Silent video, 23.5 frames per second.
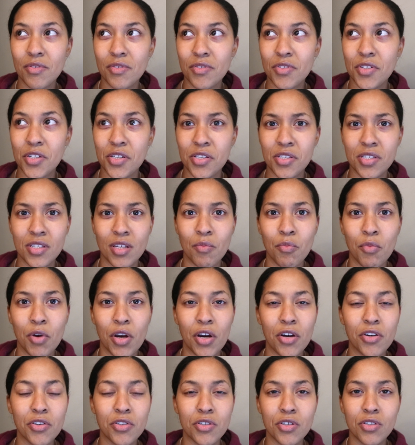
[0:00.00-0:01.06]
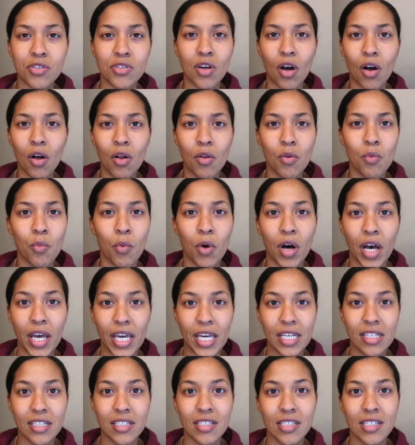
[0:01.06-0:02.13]
just somewhere, just all
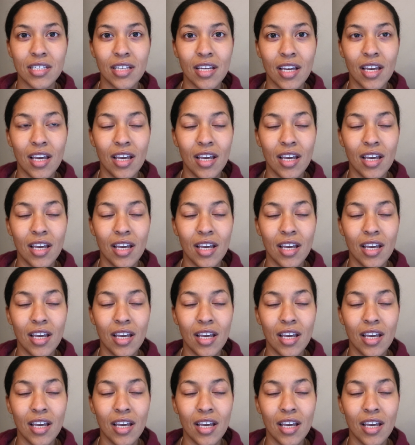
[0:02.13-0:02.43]
white,